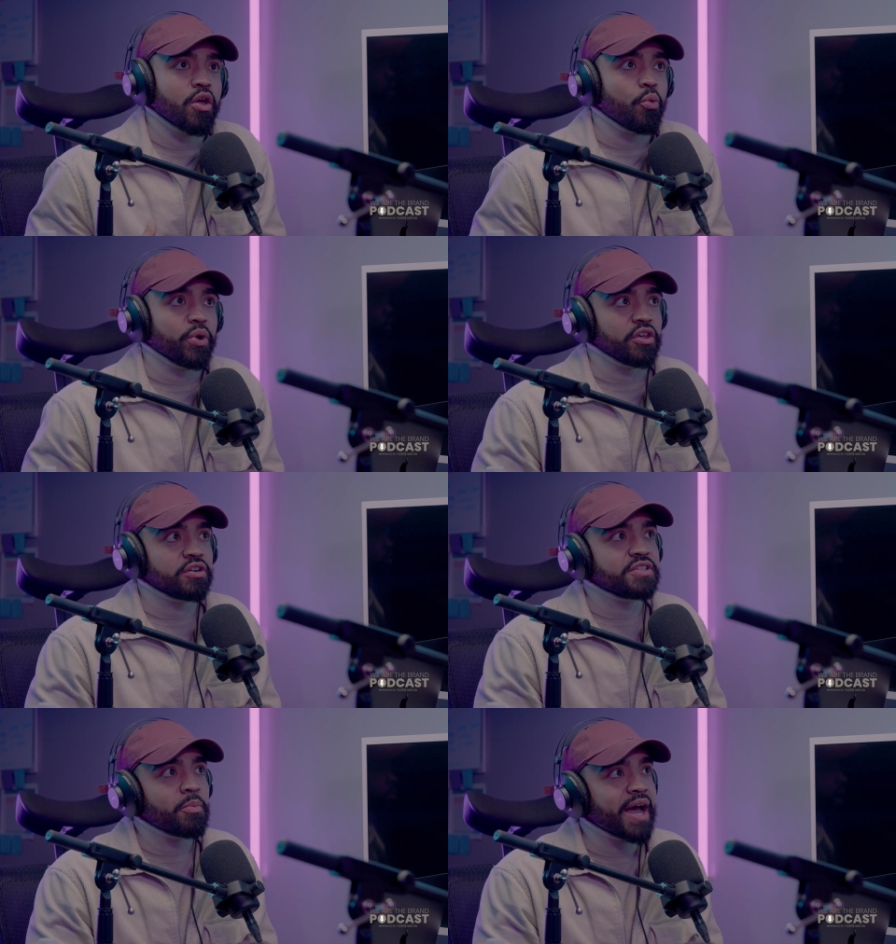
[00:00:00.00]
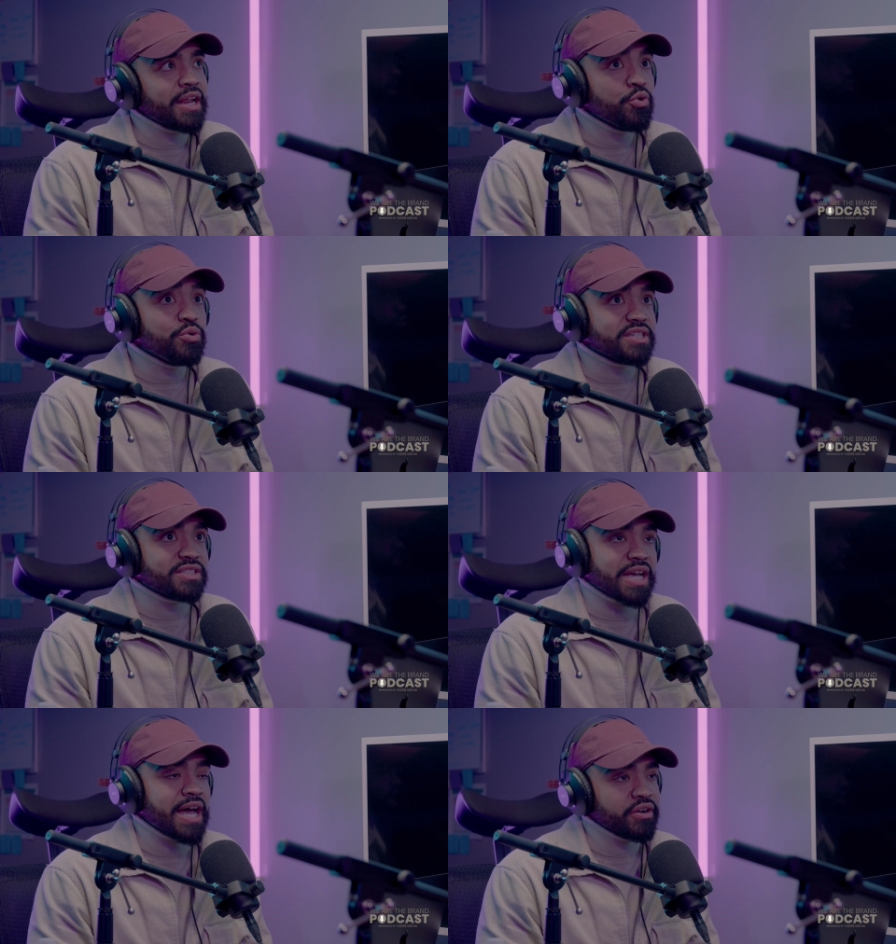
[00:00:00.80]
when you're somebody who
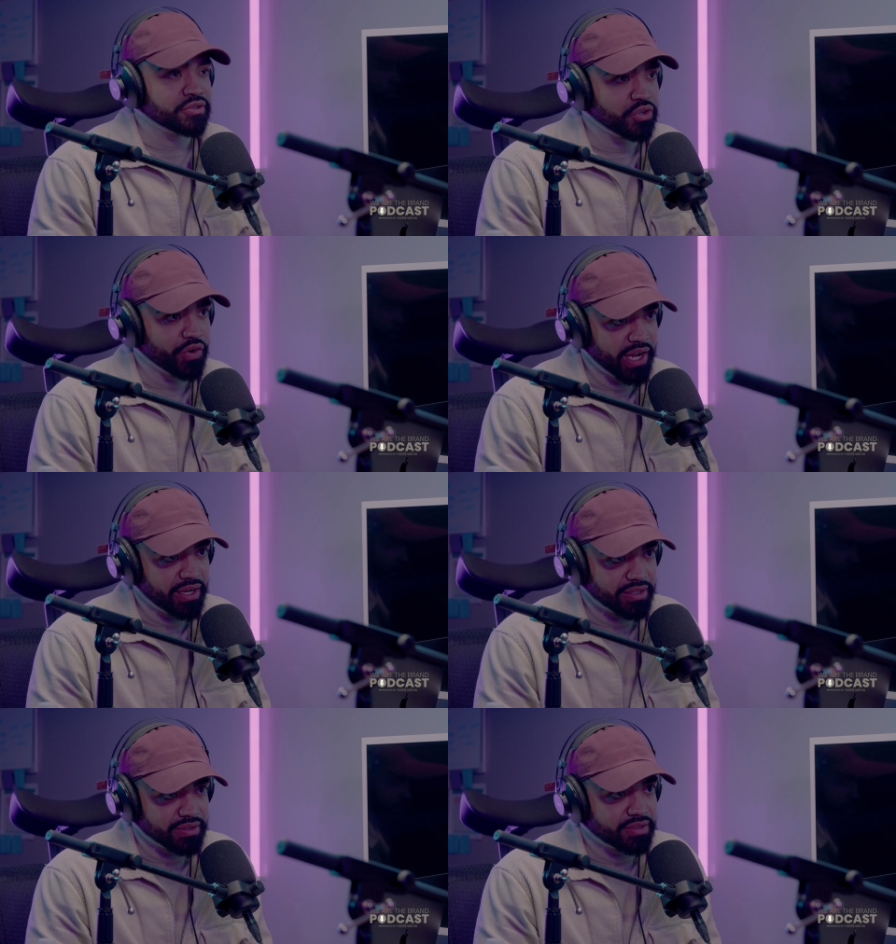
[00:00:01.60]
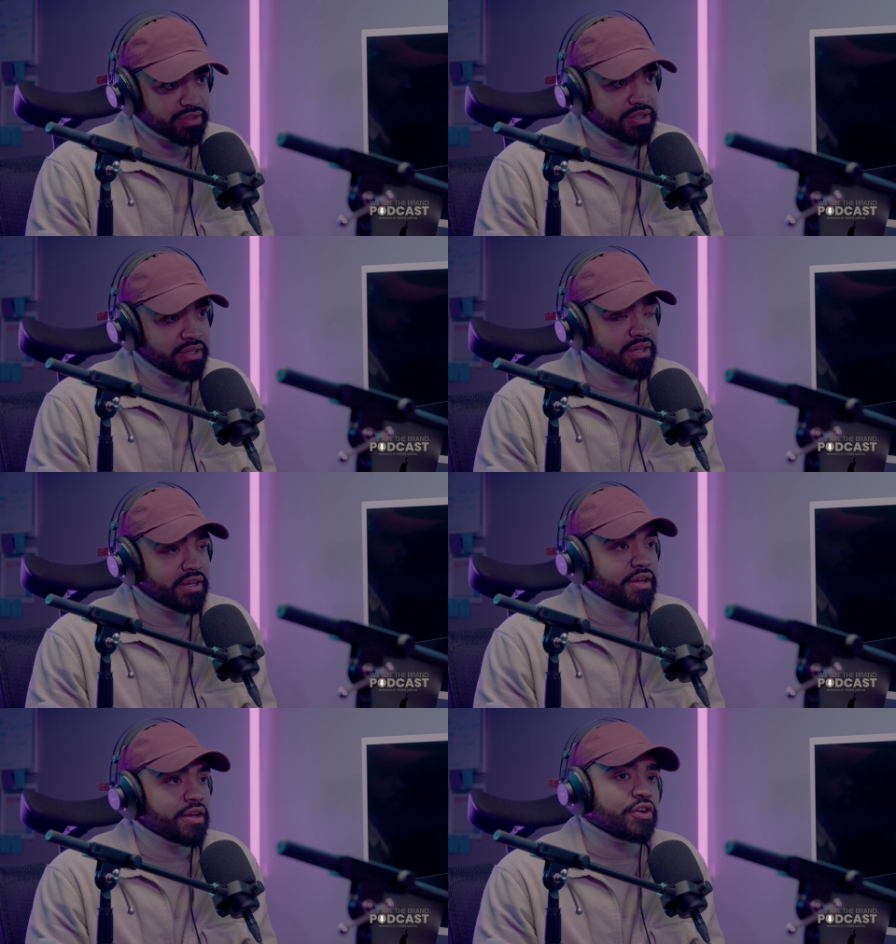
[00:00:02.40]
desires greatness,
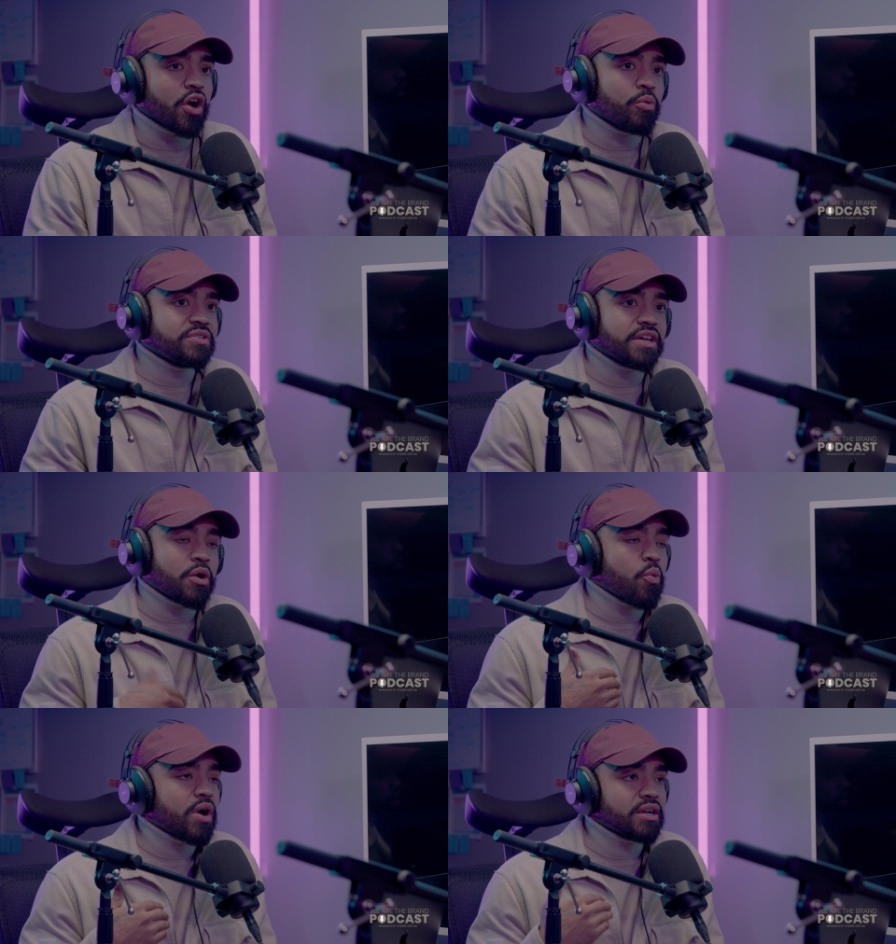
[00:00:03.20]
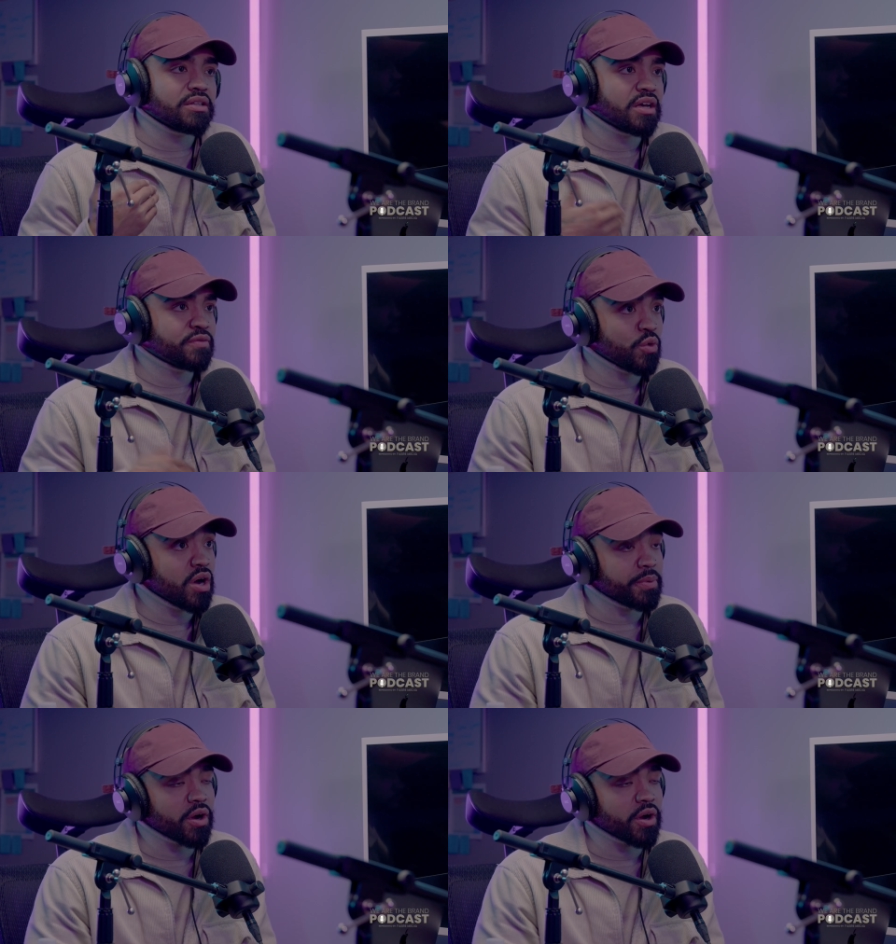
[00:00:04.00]
you're always going to want to level up.